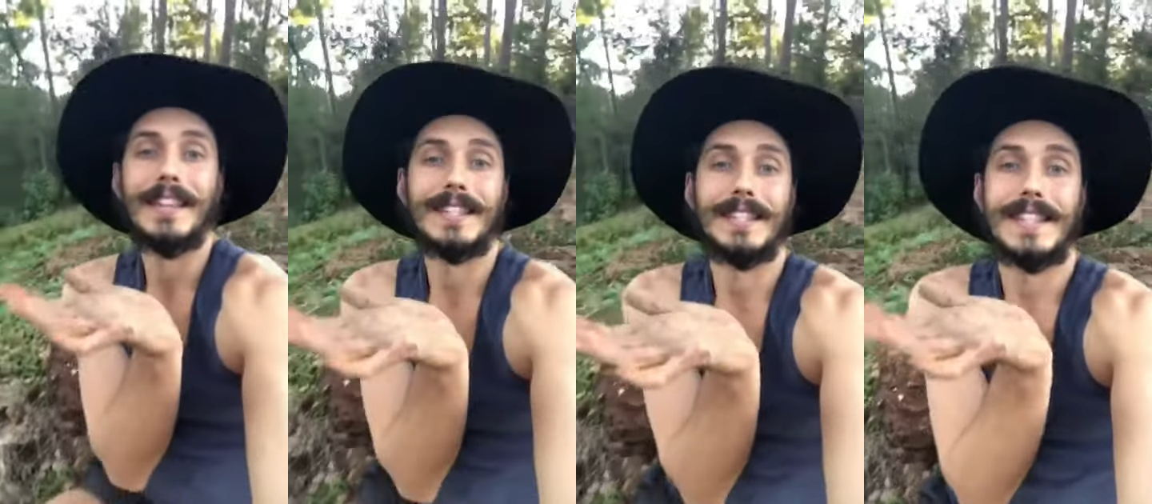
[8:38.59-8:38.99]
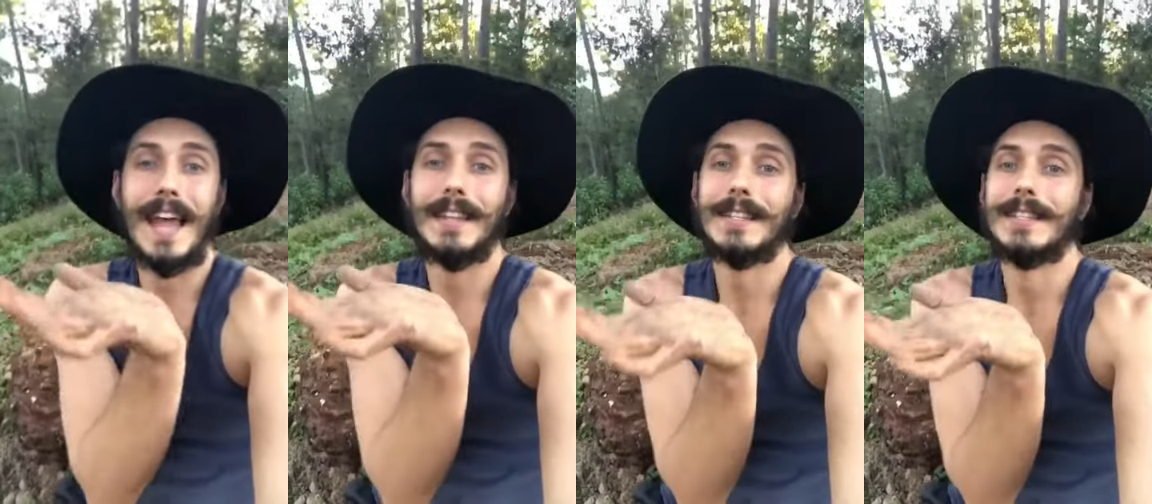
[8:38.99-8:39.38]
that's
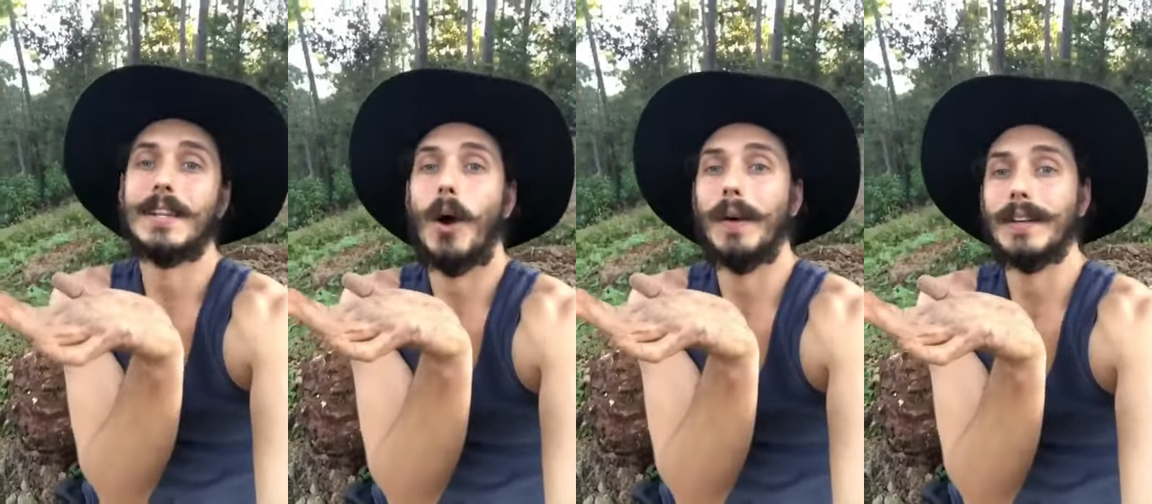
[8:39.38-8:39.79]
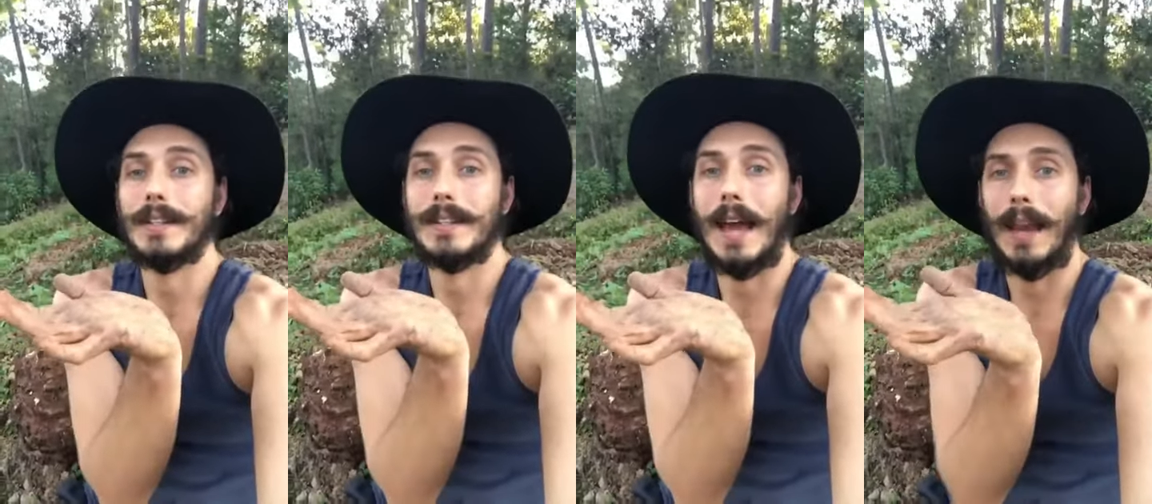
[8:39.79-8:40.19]
then going
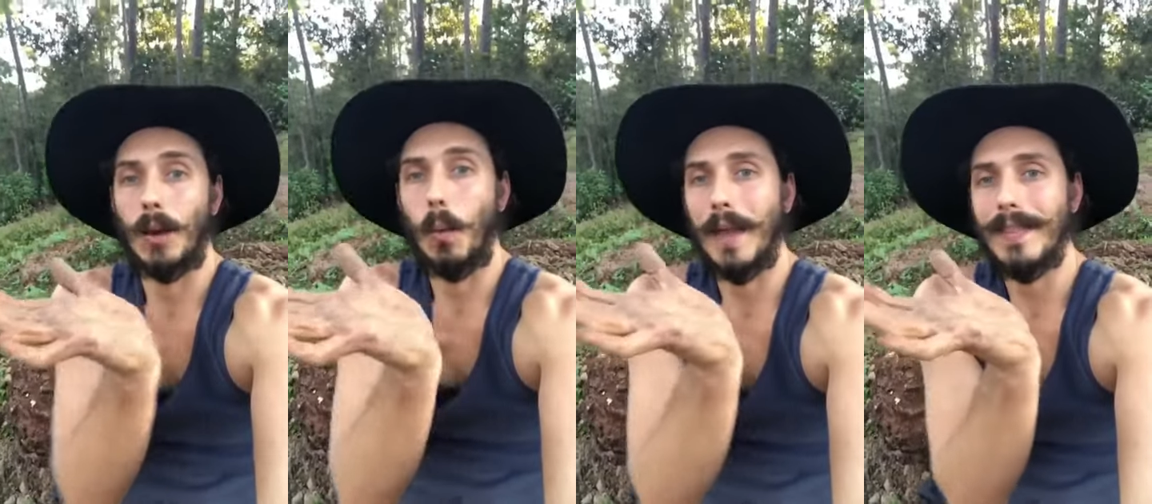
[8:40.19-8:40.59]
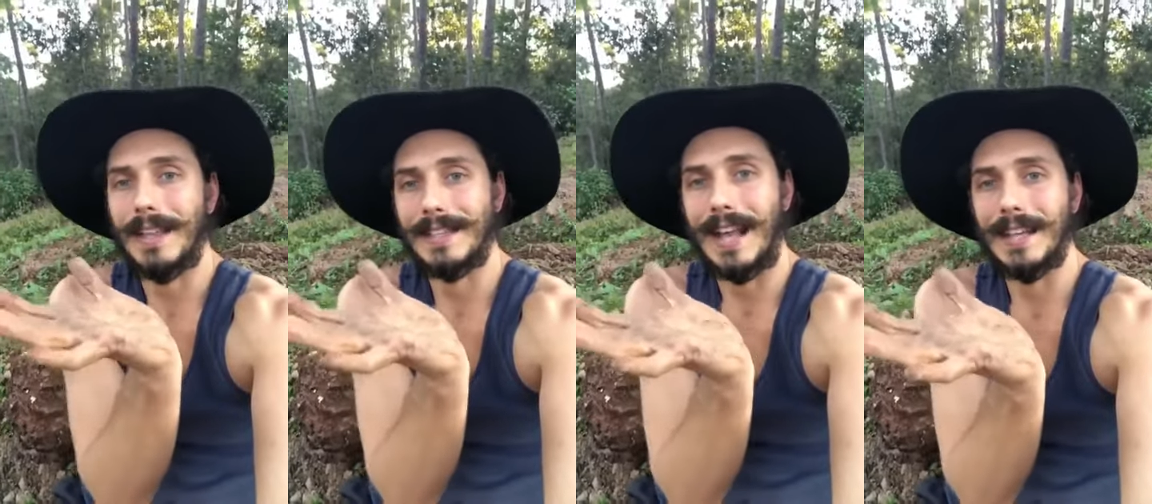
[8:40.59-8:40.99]
to start, like when
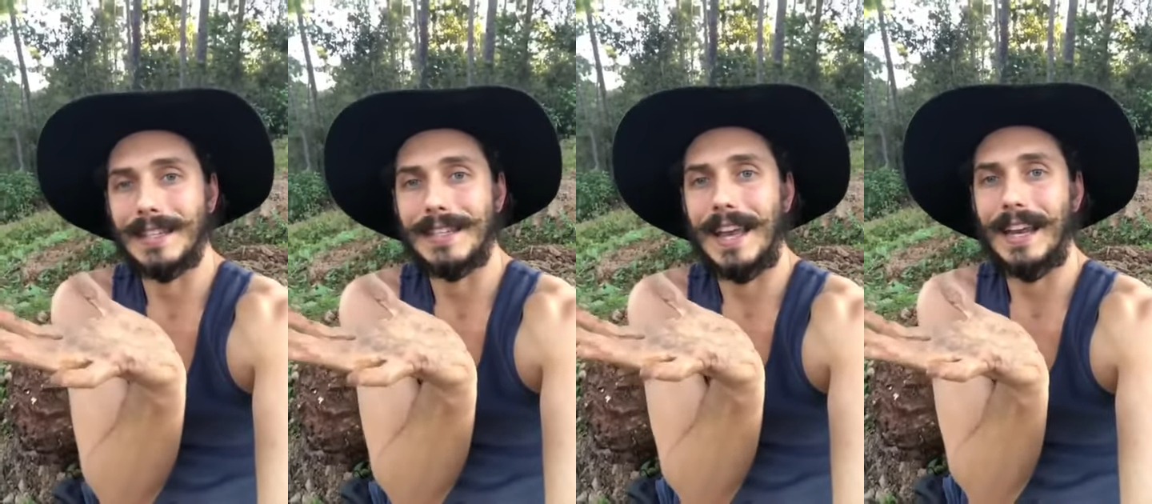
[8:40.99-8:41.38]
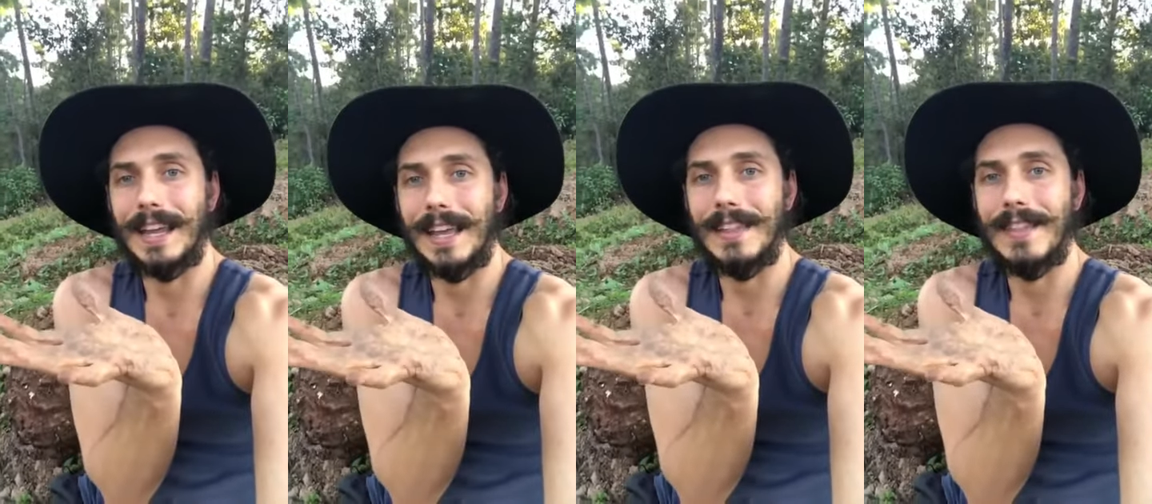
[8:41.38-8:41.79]
that starts
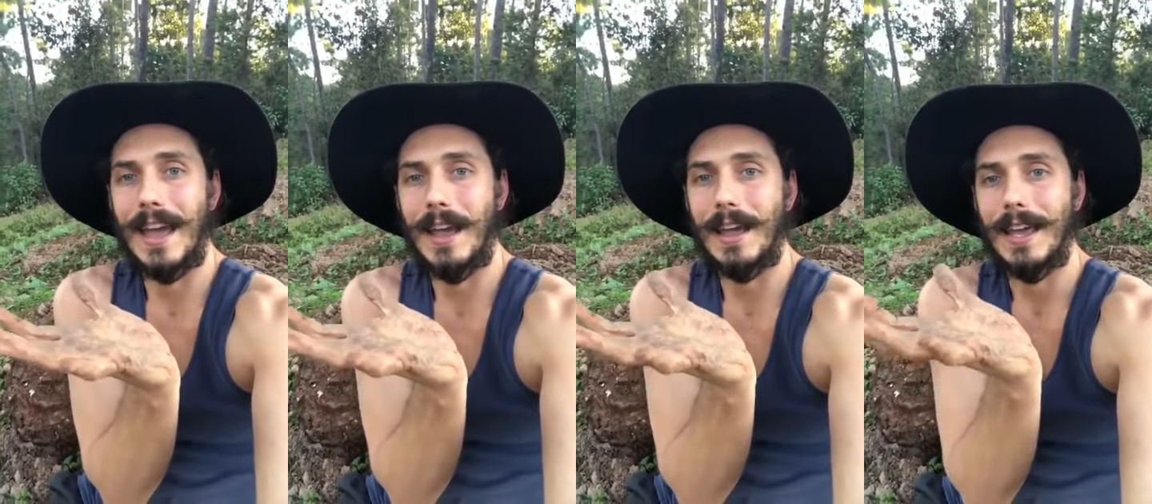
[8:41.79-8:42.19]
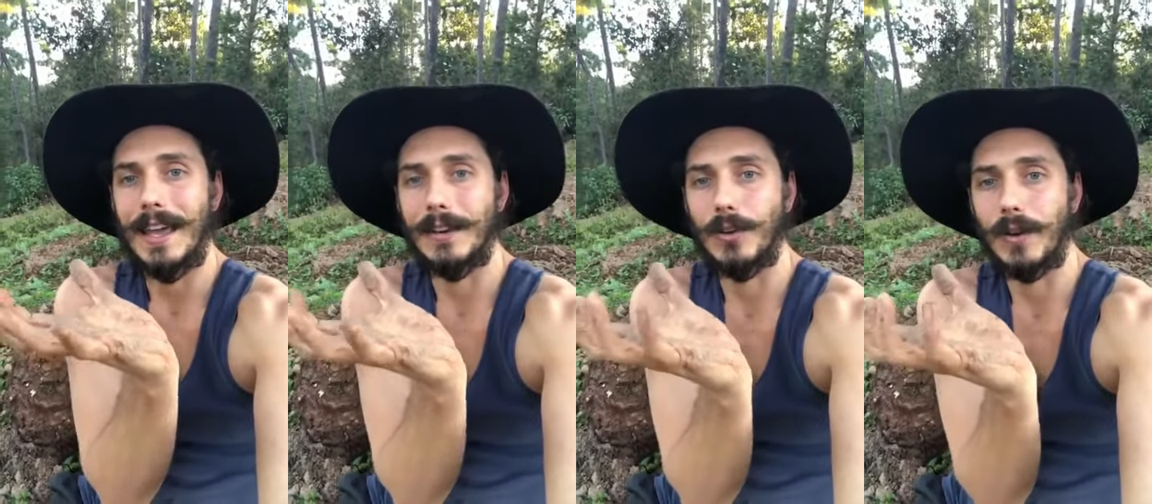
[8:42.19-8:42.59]
settling in there,
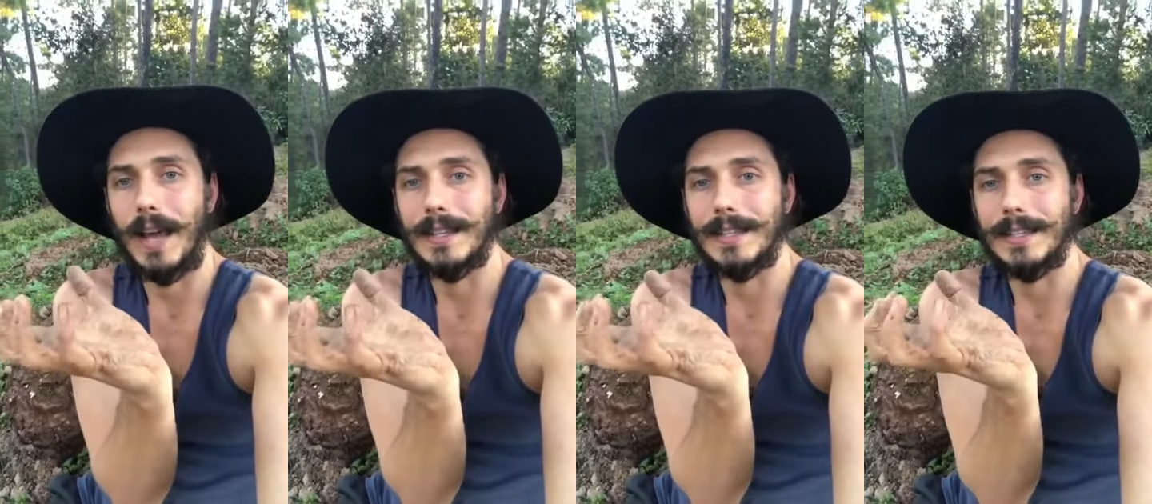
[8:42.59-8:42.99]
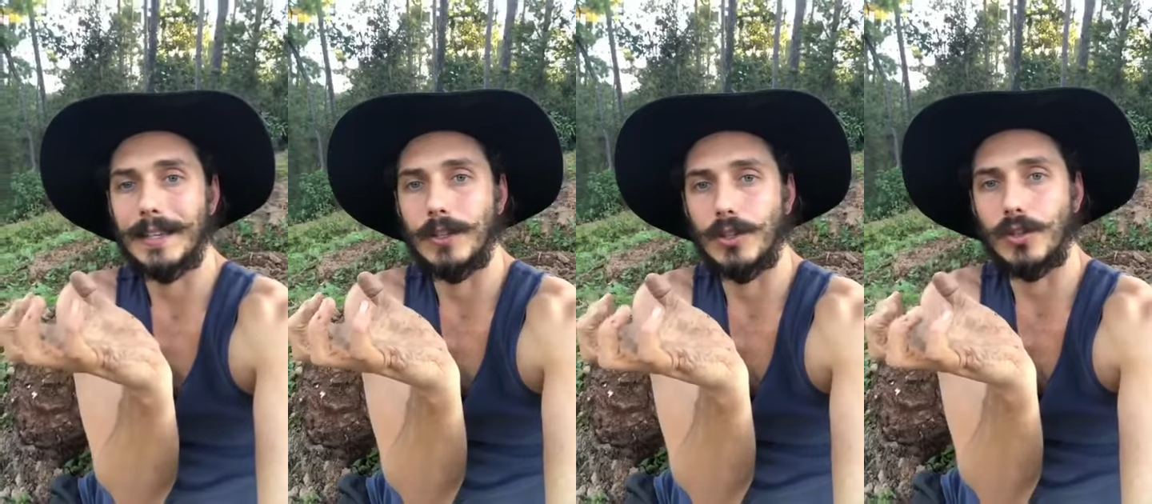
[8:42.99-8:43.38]
it creates this
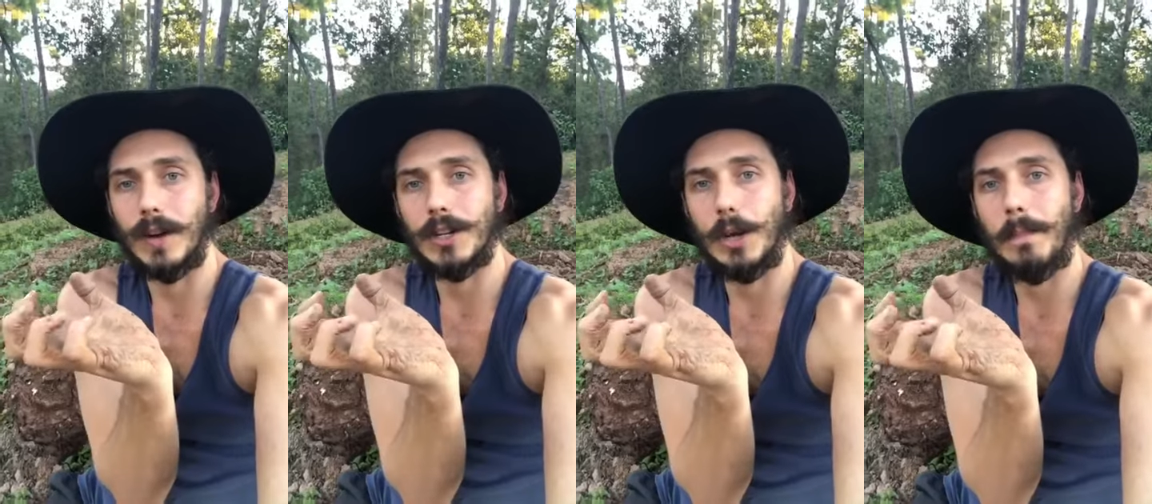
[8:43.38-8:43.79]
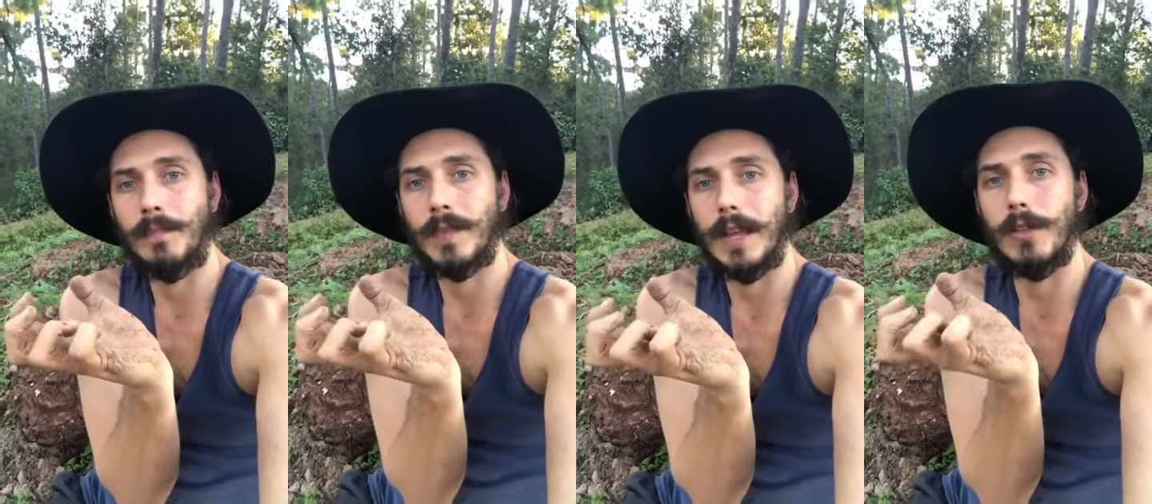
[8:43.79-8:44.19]
constriction
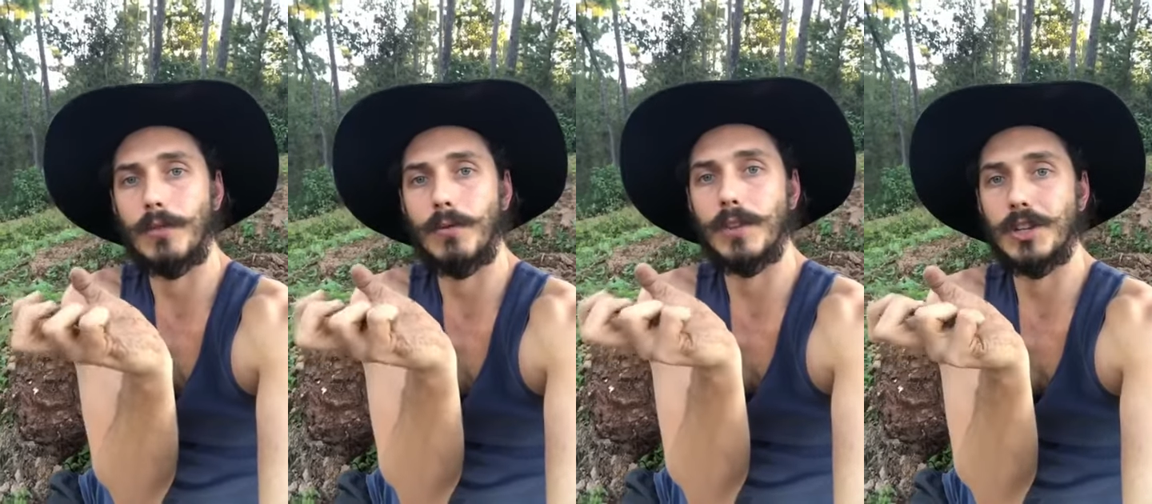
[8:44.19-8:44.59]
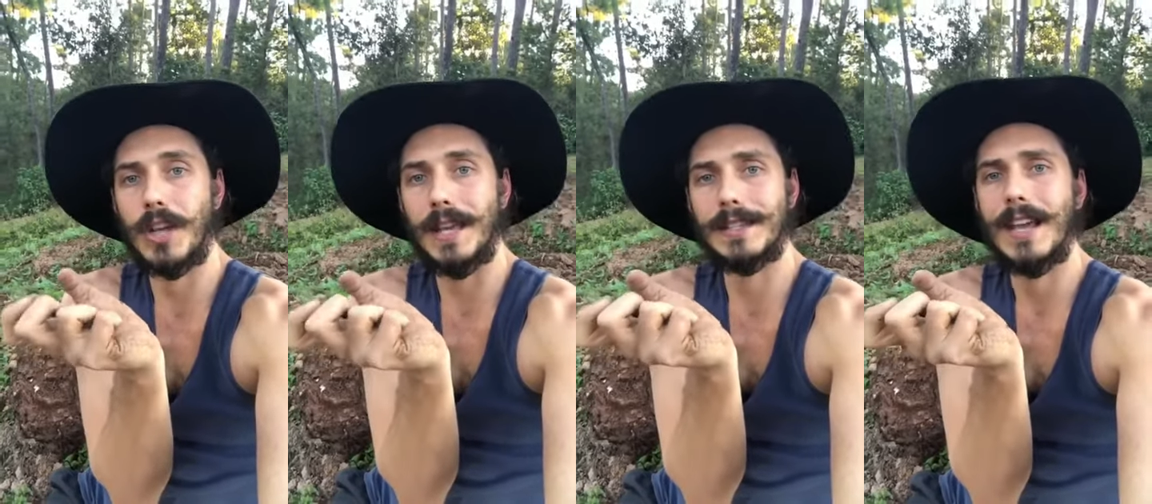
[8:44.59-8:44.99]
in through the
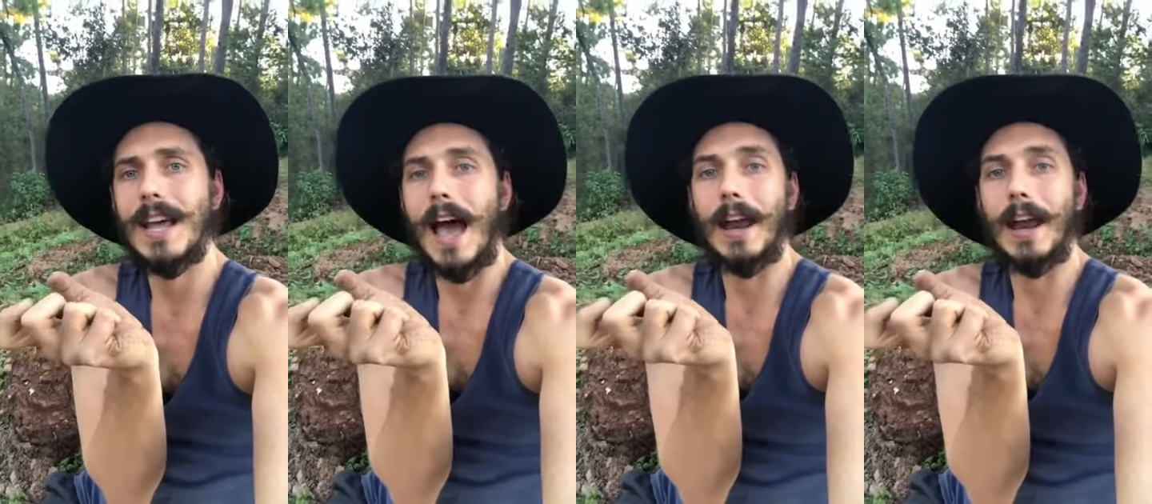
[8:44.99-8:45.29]
chest.